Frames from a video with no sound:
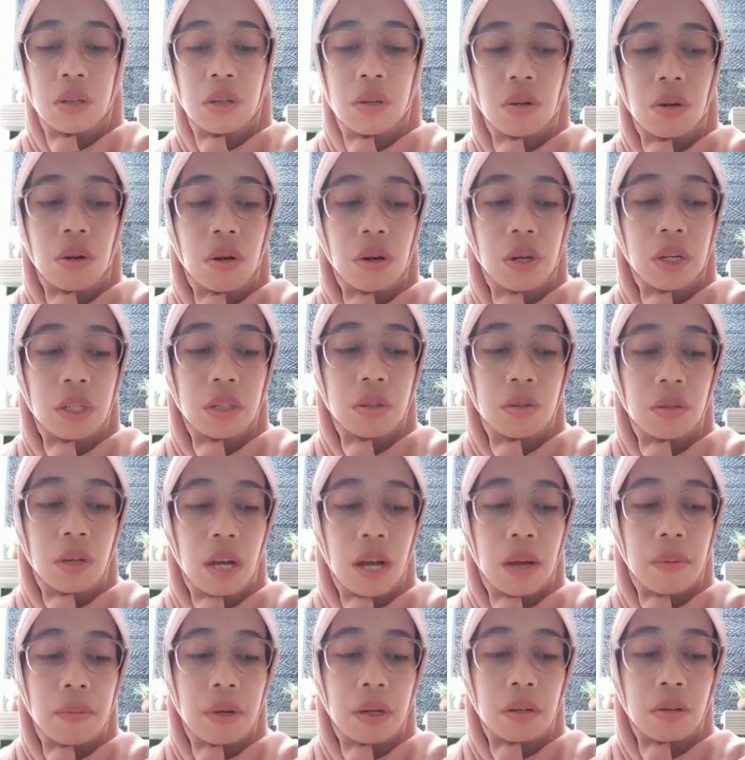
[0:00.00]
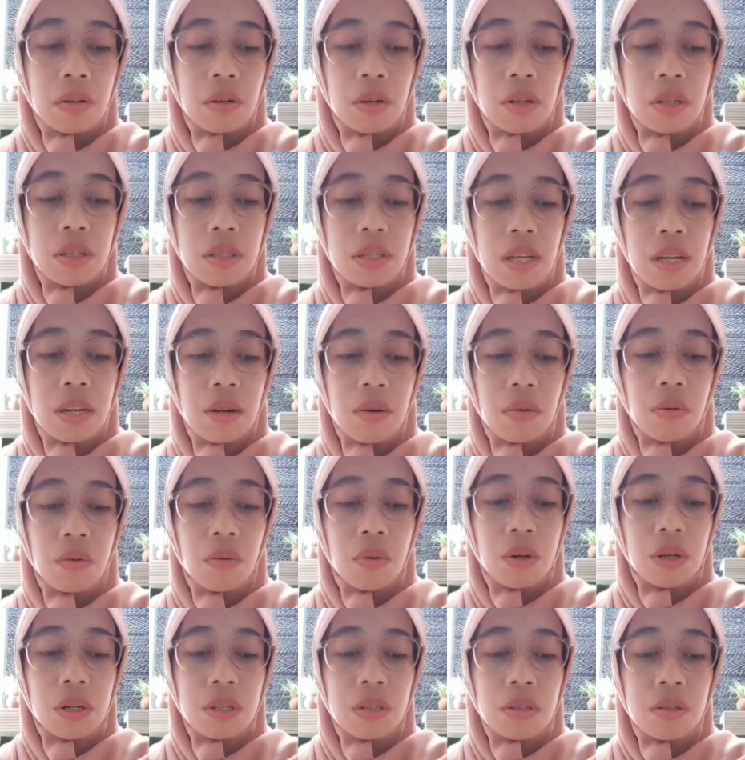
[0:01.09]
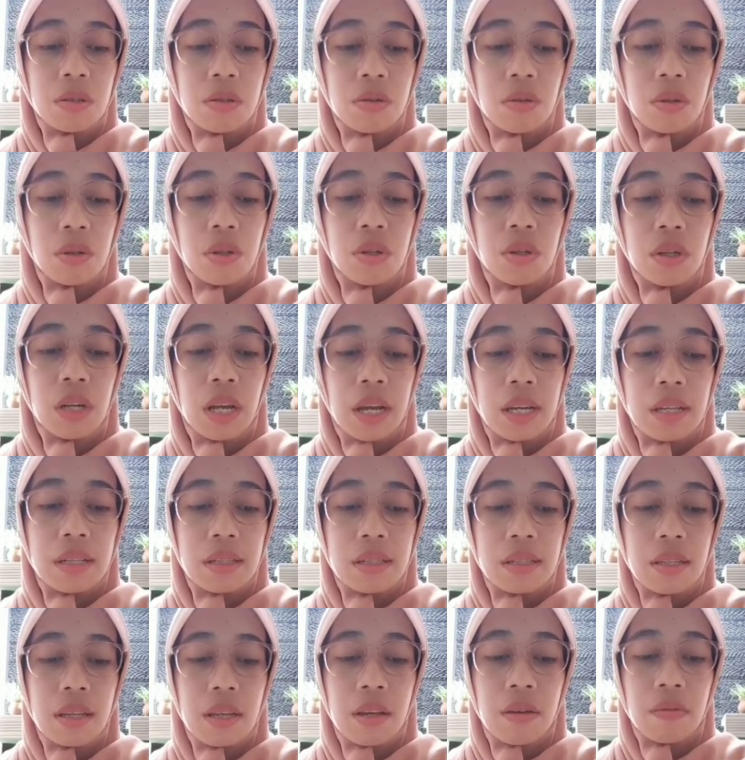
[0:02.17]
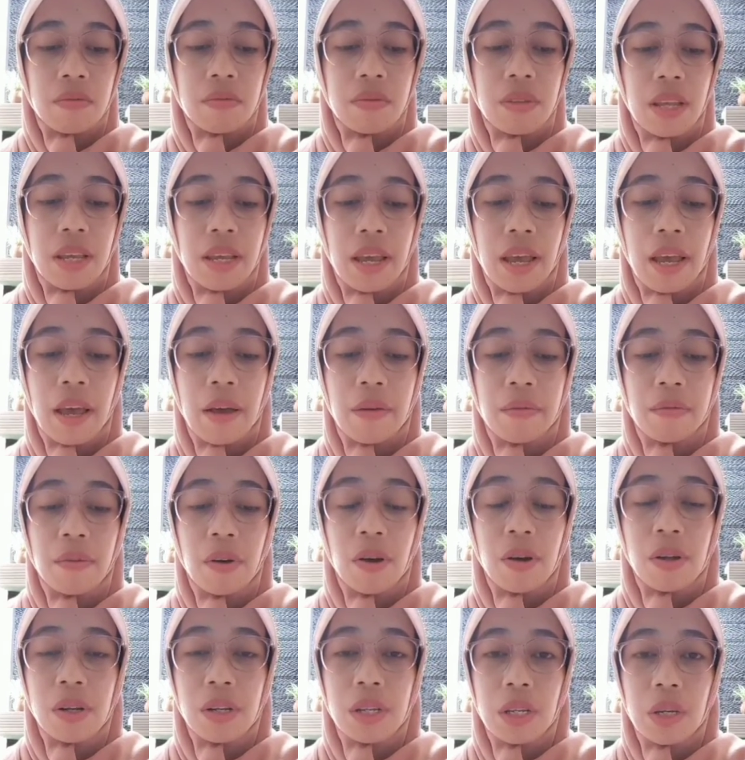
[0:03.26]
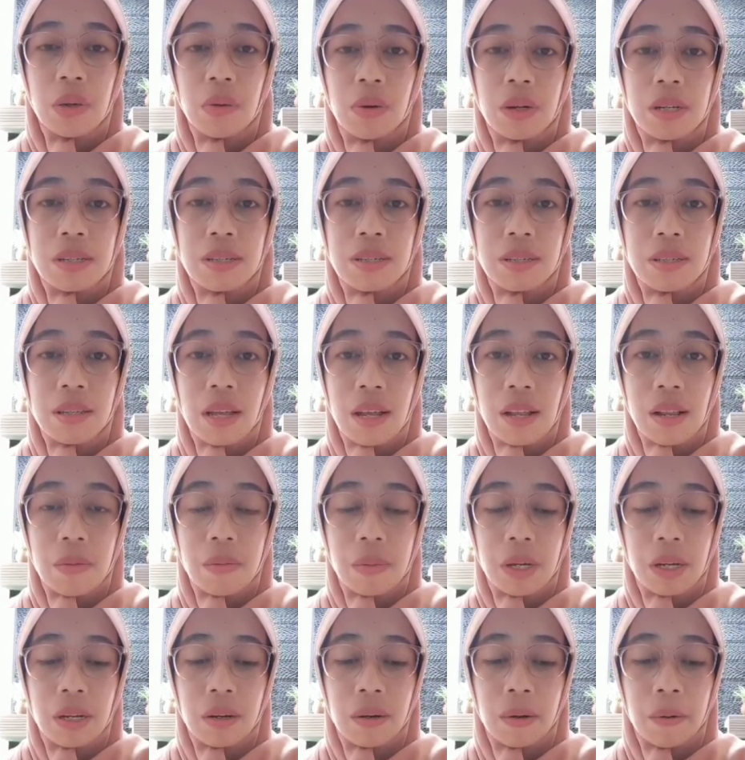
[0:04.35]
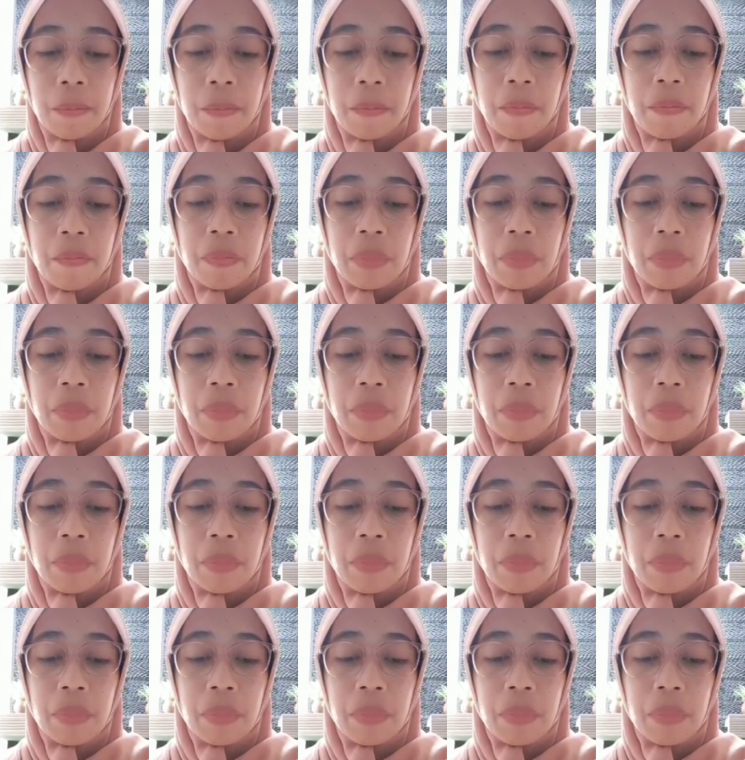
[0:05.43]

you're going to come across other words to look as if they have only one syllable,